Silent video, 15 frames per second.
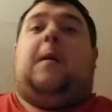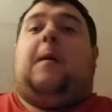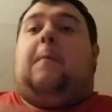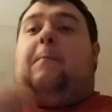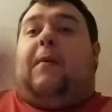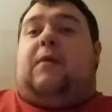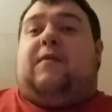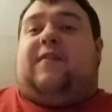
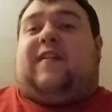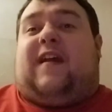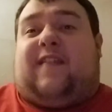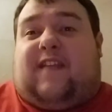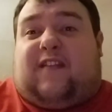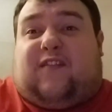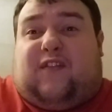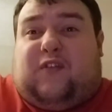But it was guys,
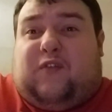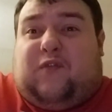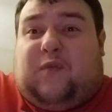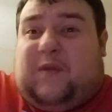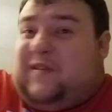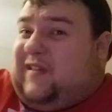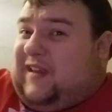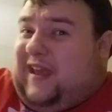that's good for
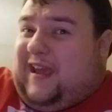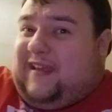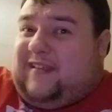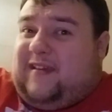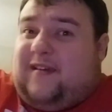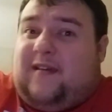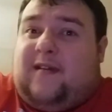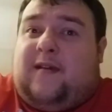you tonight.
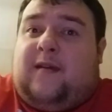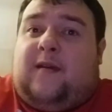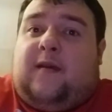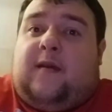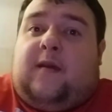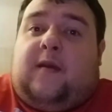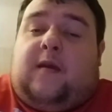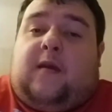
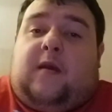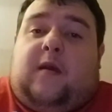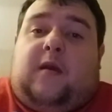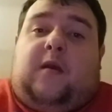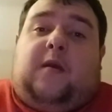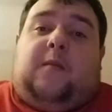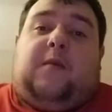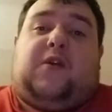
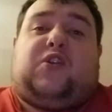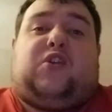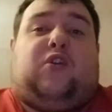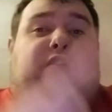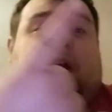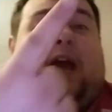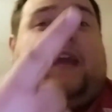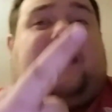Make sure to
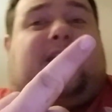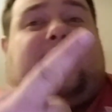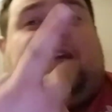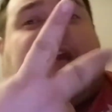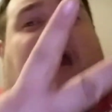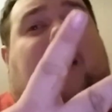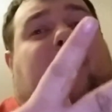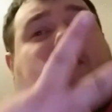like,
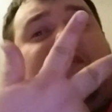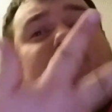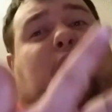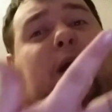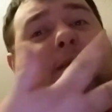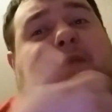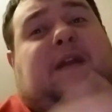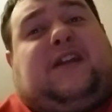comment,
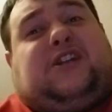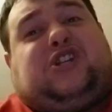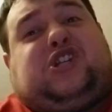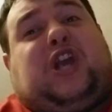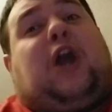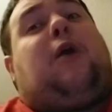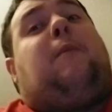subscribe, and share.